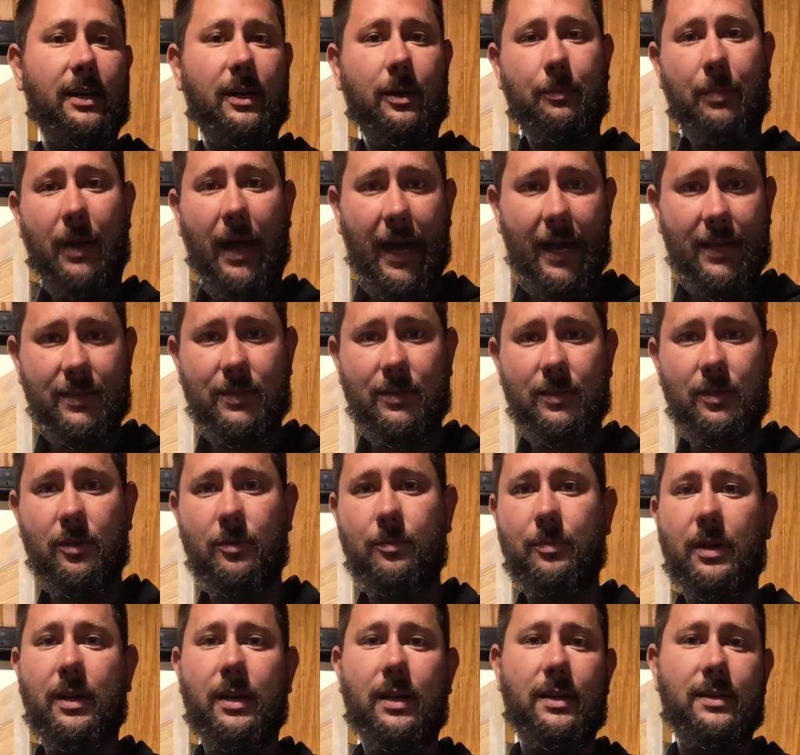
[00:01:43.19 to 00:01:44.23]
a
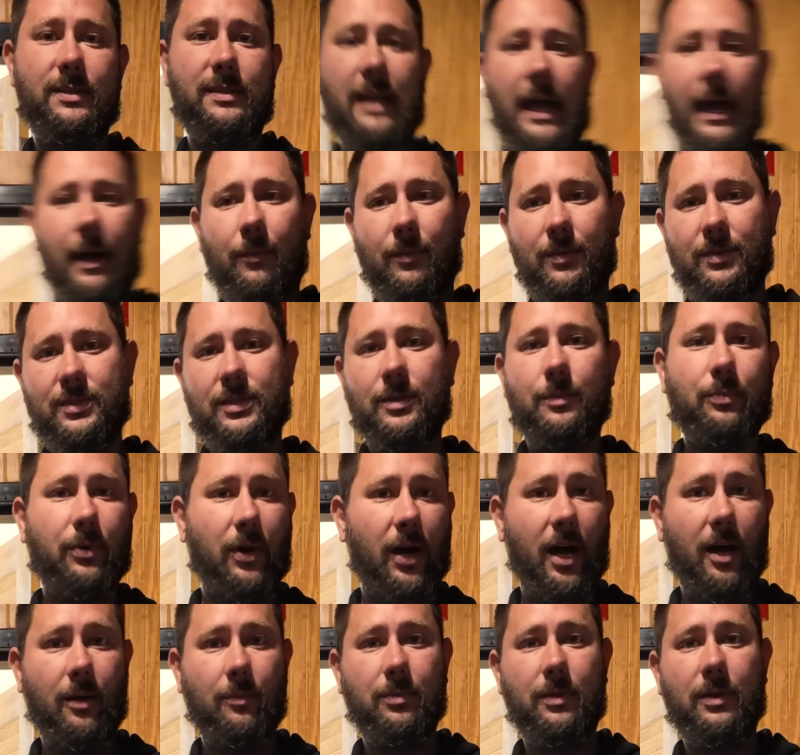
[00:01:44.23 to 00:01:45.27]
capacitor because that was the
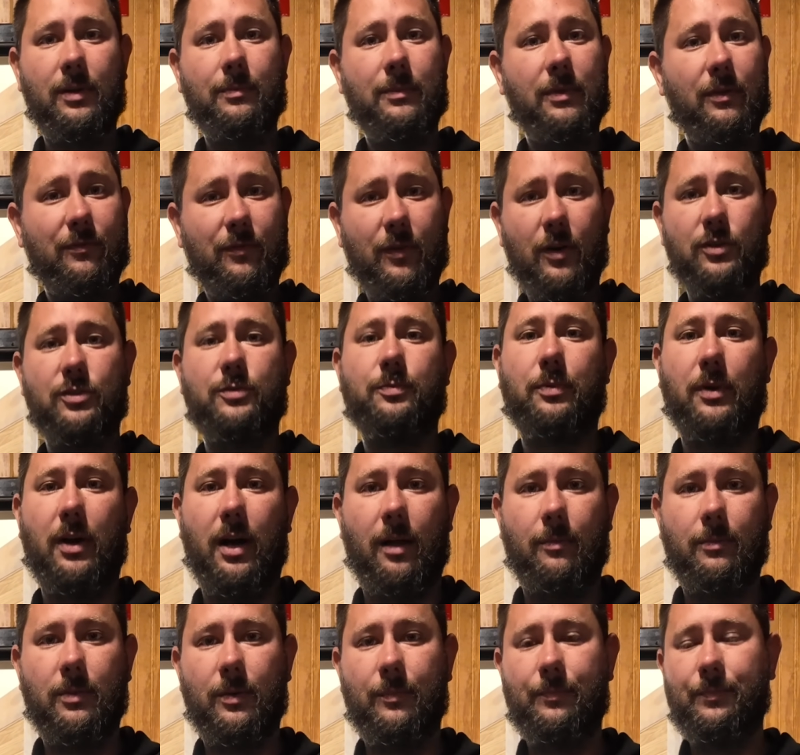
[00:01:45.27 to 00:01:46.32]
problem, the first
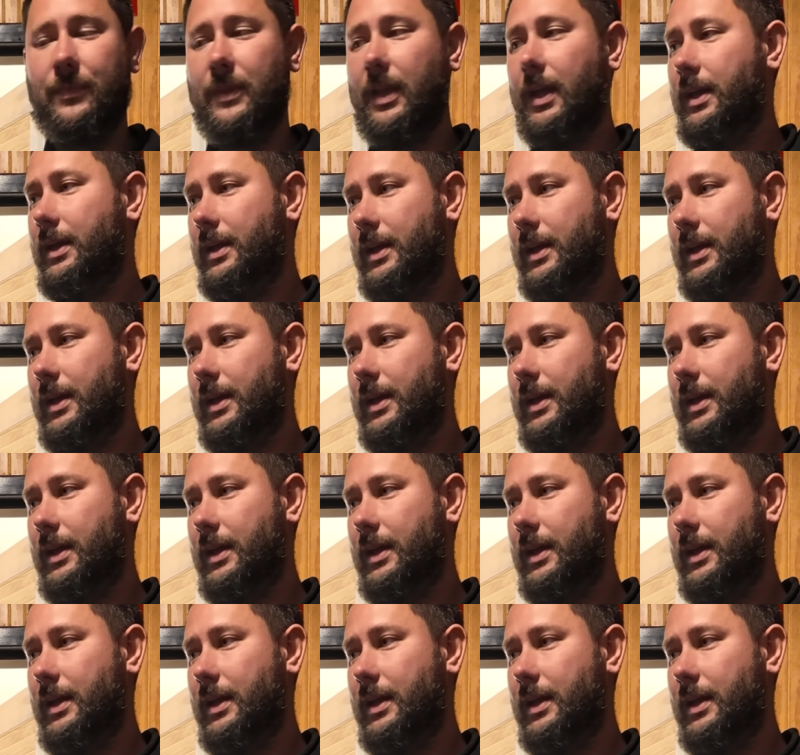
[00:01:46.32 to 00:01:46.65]
problem.